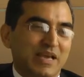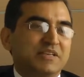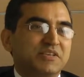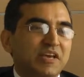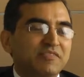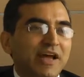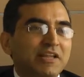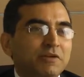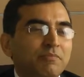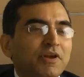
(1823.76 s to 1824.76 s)
So if the
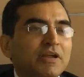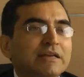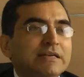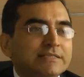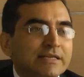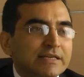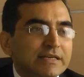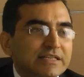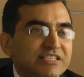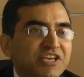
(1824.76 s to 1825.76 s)
entrepreneur
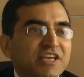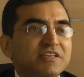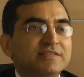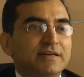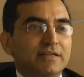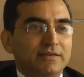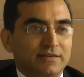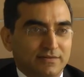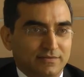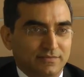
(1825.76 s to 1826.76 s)
doesn't change his
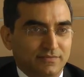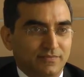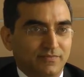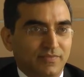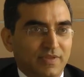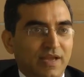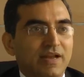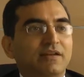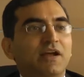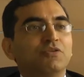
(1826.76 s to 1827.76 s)
color
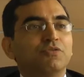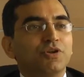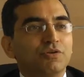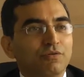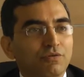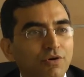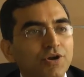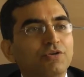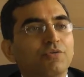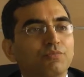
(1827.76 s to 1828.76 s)
and try to go
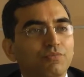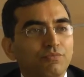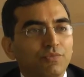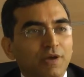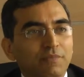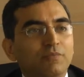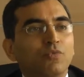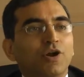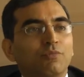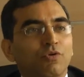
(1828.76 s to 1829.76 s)
into becoming
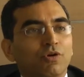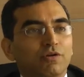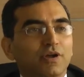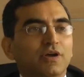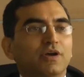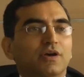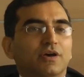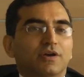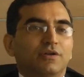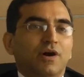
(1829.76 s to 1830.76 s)
more and more
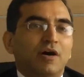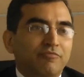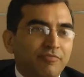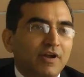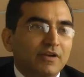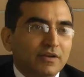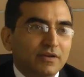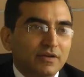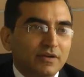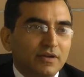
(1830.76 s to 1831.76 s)
upfront
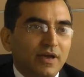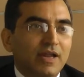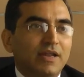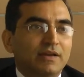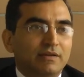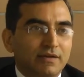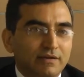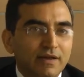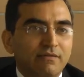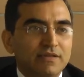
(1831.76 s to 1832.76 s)
and
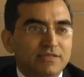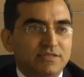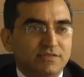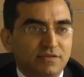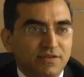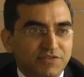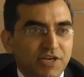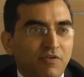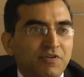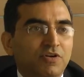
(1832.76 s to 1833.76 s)
clear and
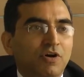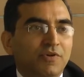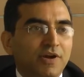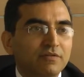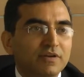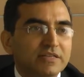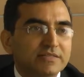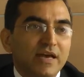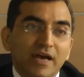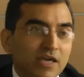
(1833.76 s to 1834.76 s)
straightforward in corporate
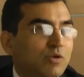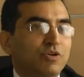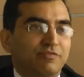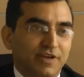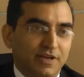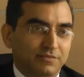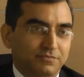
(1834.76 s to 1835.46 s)
governance, he would fail.